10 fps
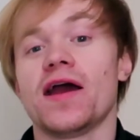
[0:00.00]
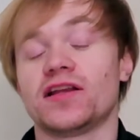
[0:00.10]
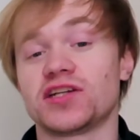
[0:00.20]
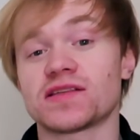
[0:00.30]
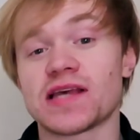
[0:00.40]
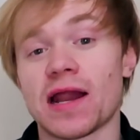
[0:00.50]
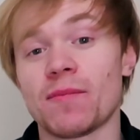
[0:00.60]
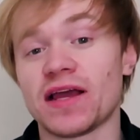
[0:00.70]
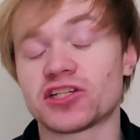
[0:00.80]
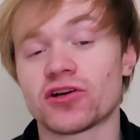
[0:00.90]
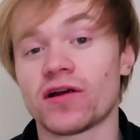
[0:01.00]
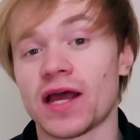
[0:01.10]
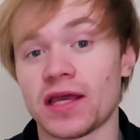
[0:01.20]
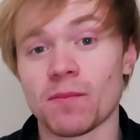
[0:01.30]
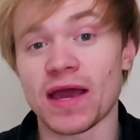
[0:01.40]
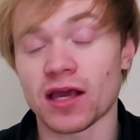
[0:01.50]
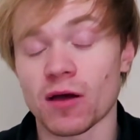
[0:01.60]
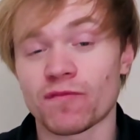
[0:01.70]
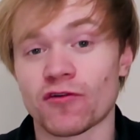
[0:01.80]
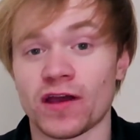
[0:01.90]
You just gotta make sure that you make
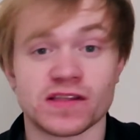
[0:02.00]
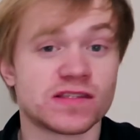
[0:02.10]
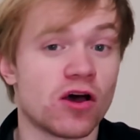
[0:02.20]
up for it.